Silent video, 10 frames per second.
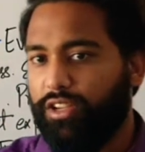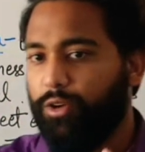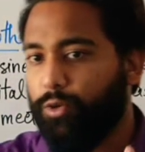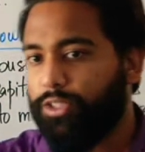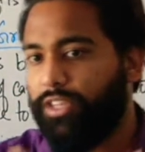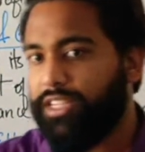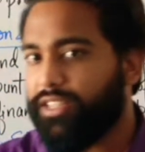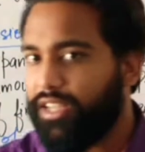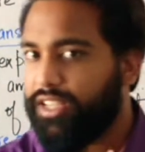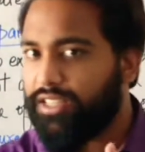whose
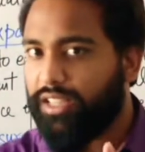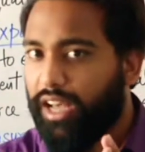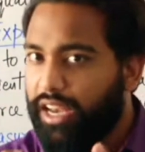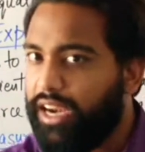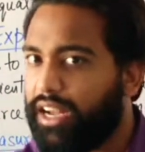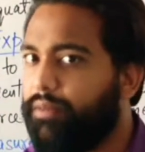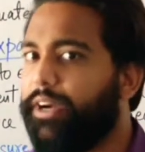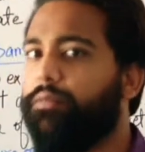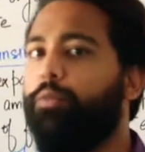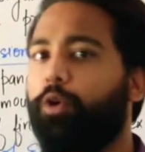risk is a little
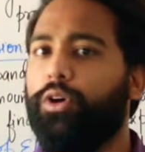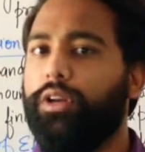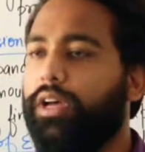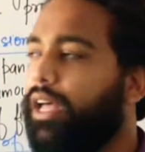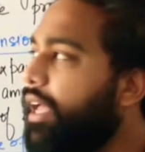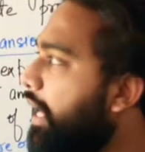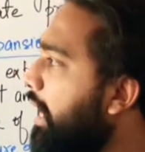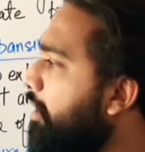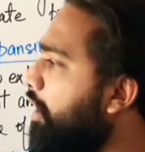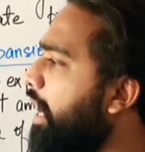bit more,
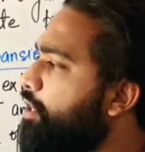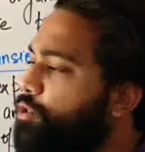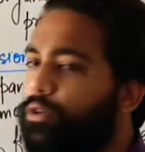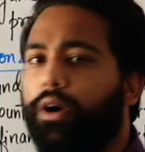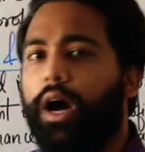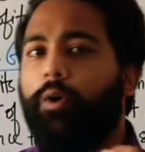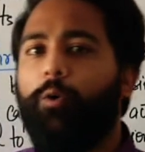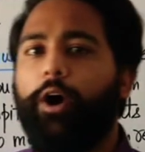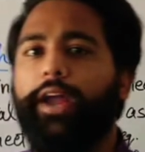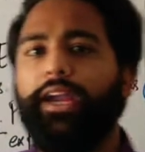he tries to
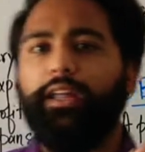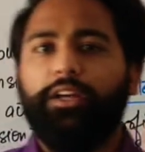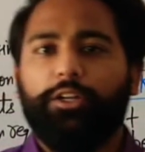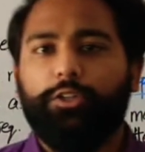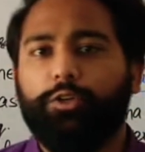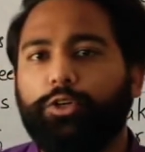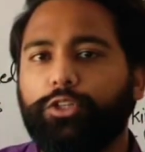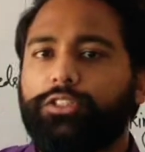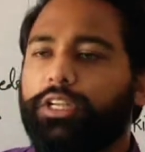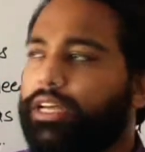avoid
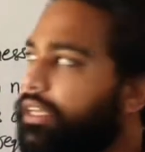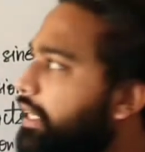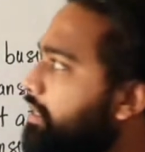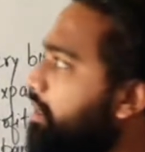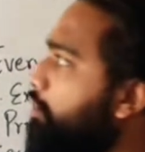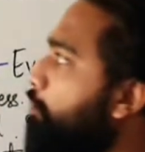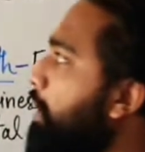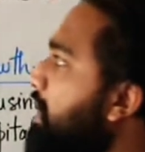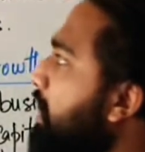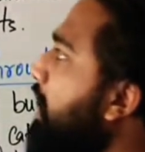those risks. So
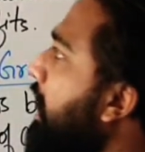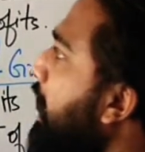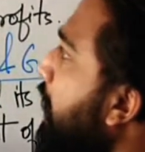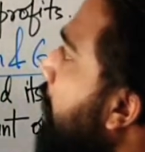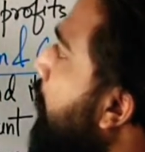basically,